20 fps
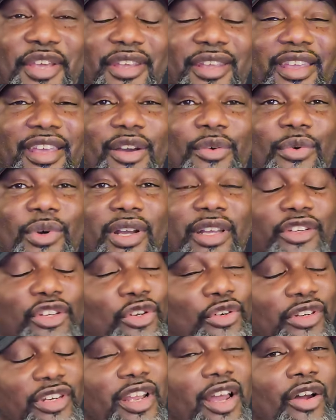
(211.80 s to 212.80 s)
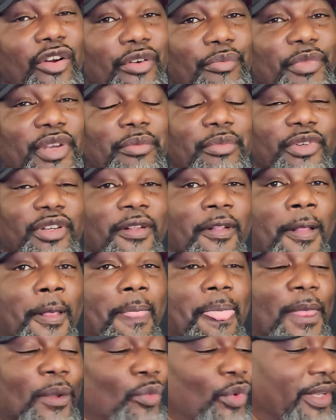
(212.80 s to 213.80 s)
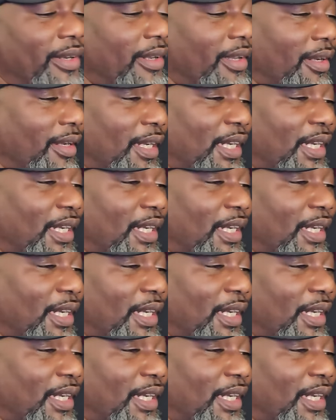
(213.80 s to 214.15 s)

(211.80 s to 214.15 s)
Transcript: Guess what? Y'all remember when